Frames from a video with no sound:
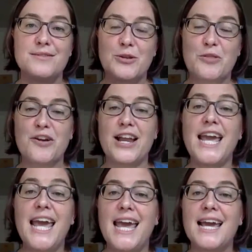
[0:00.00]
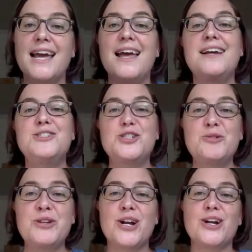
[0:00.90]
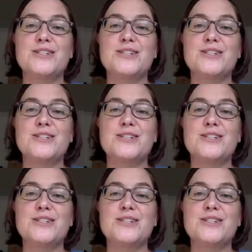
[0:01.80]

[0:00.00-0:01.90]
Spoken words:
Luther King Jr.